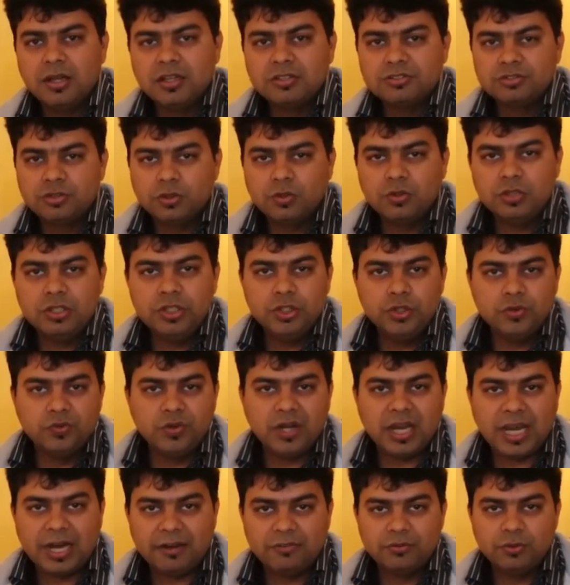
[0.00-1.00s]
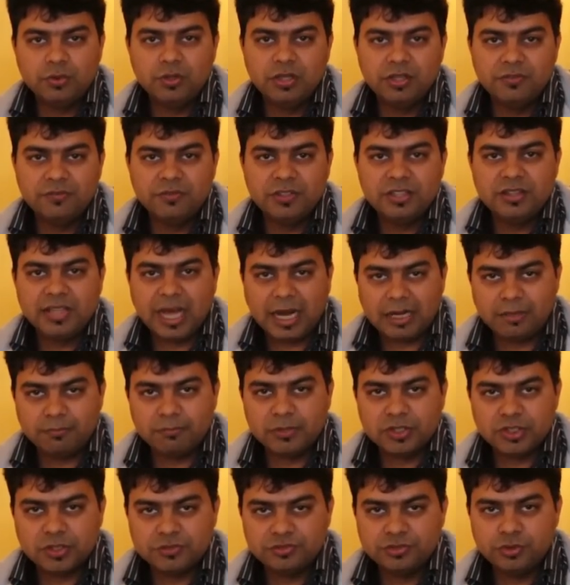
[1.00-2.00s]
so you will have to live with that
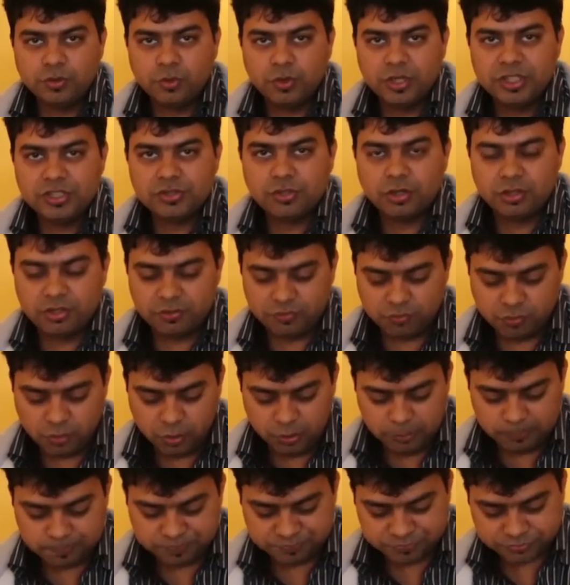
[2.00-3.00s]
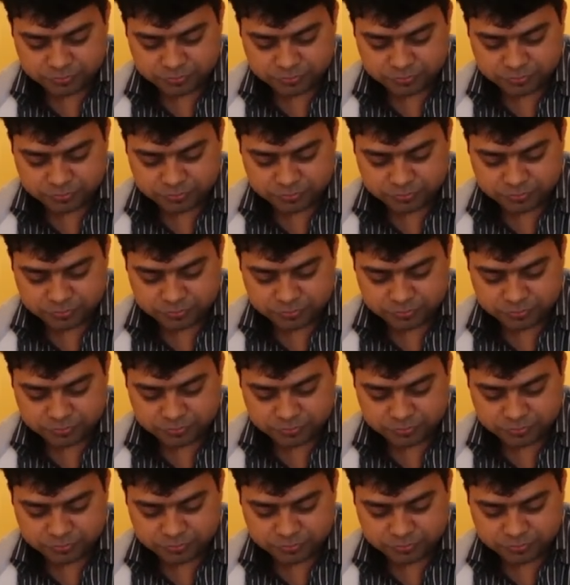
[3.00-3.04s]
much of storage on the phone.